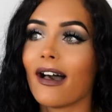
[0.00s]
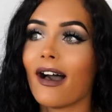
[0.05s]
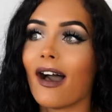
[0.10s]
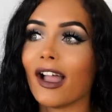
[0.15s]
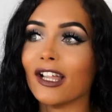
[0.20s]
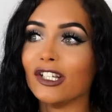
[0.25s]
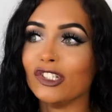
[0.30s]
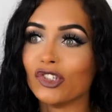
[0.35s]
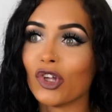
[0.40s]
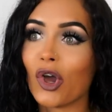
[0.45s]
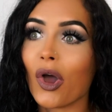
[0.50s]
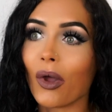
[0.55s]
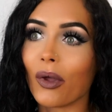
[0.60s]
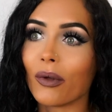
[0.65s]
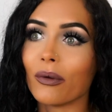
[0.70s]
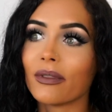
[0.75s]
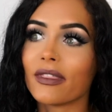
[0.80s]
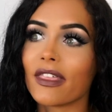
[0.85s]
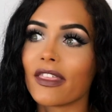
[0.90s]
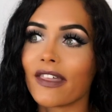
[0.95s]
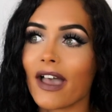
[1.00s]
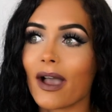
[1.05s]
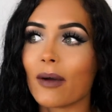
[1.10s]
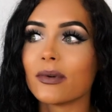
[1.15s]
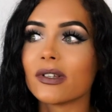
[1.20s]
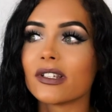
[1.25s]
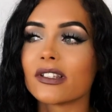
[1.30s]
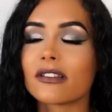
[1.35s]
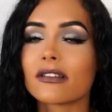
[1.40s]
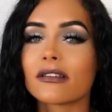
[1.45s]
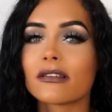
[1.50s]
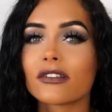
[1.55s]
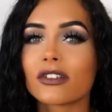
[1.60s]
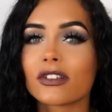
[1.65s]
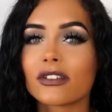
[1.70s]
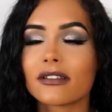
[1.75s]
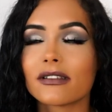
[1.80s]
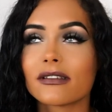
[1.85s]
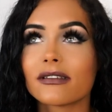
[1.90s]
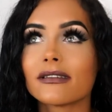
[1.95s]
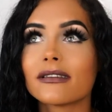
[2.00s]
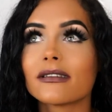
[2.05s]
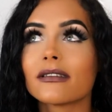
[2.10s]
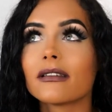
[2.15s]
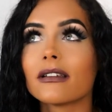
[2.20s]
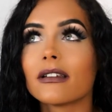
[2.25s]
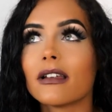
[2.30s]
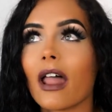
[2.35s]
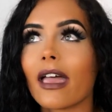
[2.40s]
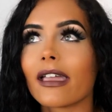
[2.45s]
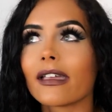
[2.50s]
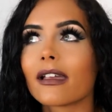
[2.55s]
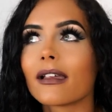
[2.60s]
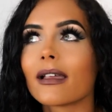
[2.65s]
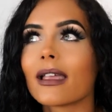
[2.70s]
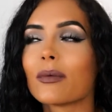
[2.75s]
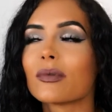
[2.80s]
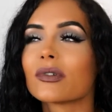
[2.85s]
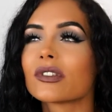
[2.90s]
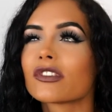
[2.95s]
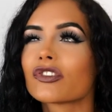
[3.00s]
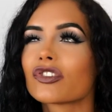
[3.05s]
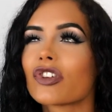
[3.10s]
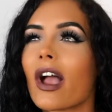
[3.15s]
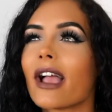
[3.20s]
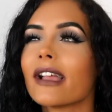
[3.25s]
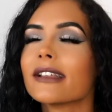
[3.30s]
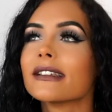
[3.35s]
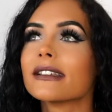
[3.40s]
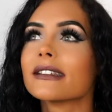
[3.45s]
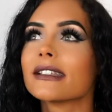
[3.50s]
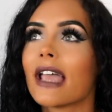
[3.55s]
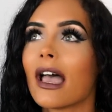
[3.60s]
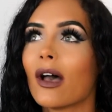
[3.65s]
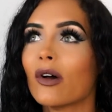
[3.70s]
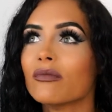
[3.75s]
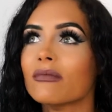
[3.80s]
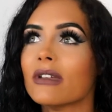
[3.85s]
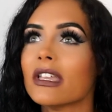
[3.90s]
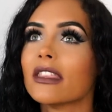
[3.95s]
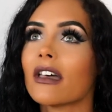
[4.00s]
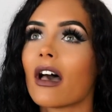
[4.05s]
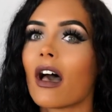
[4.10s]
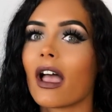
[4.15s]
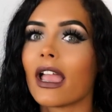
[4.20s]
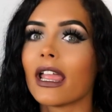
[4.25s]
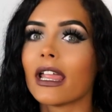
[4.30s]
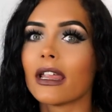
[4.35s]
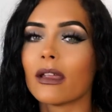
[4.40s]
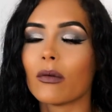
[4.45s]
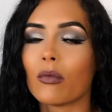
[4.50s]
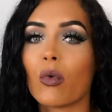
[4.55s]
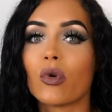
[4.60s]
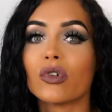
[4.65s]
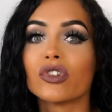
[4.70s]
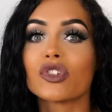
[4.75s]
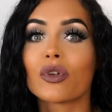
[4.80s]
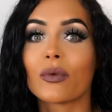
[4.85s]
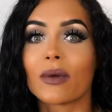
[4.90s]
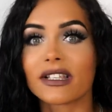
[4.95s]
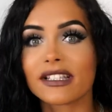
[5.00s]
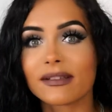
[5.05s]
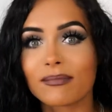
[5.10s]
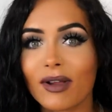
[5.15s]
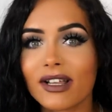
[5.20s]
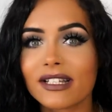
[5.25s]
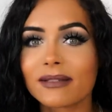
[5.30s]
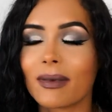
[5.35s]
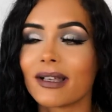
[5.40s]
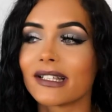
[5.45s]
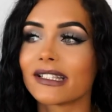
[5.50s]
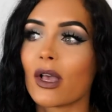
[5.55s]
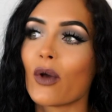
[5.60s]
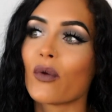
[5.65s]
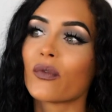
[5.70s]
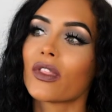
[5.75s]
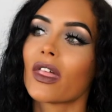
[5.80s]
I know that that was like it was trying to tell me that I want to express myself,